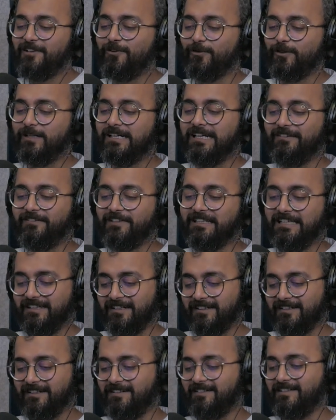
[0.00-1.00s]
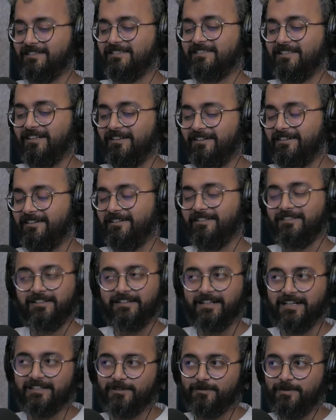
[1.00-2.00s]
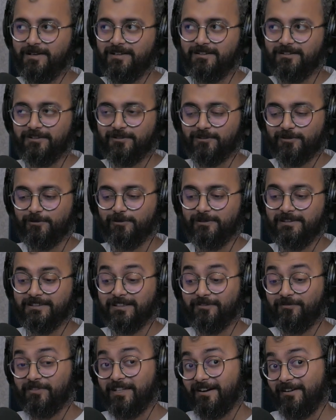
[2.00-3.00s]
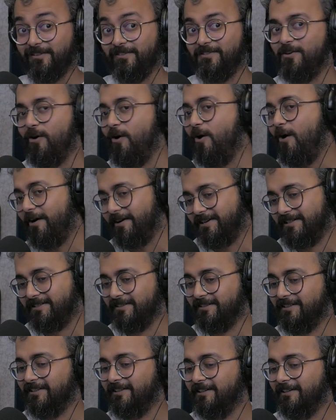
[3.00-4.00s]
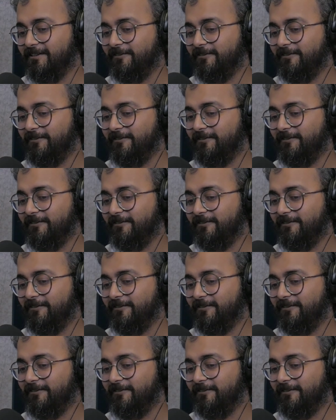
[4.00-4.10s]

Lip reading: The only way they can get insulted in a regimented school is if they're not,